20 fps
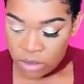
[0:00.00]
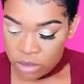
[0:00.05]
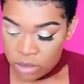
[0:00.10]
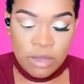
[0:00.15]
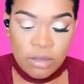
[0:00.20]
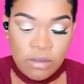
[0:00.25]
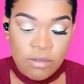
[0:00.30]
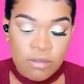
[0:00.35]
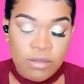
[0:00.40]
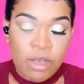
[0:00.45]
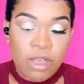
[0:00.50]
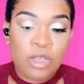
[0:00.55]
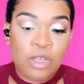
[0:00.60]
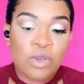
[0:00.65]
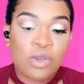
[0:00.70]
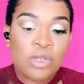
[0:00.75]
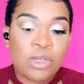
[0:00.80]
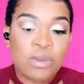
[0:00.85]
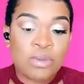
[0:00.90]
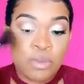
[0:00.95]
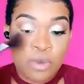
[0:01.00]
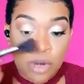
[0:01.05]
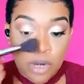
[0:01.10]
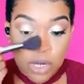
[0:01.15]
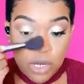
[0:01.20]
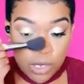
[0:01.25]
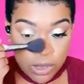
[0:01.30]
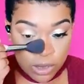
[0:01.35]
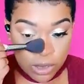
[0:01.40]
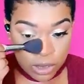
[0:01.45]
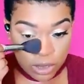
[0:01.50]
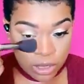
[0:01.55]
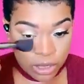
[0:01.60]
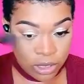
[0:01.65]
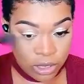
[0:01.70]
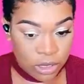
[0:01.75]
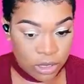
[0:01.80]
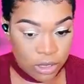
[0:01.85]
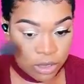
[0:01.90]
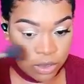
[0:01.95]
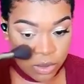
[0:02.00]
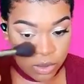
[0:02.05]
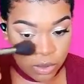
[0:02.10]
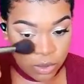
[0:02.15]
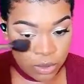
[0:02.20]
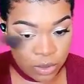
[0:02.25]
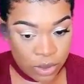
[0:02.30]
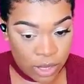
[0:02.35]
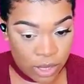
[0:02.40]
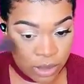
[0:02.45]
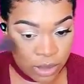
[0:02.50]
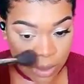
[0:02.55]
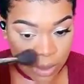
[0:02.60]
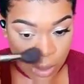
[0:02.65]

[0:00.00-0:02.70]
If I use a brush and just do that,